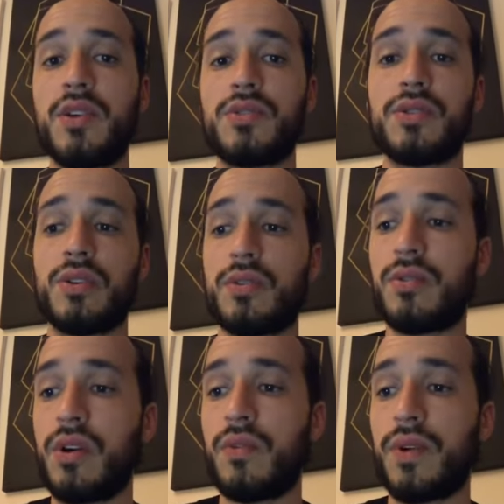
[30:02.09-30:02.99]

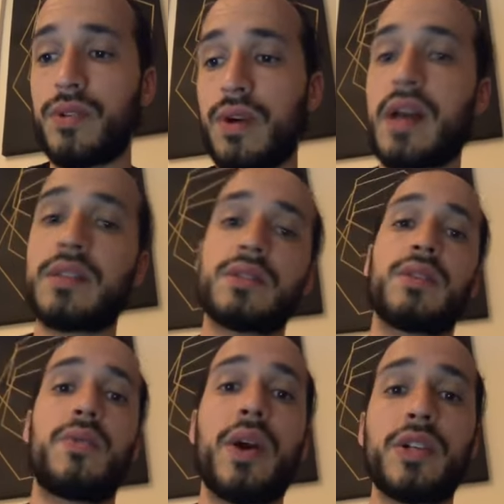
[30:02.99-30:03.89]
So when you ask her
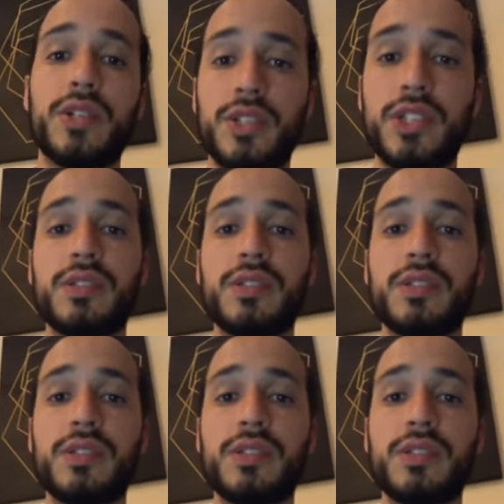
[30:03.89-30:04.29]
a question, she's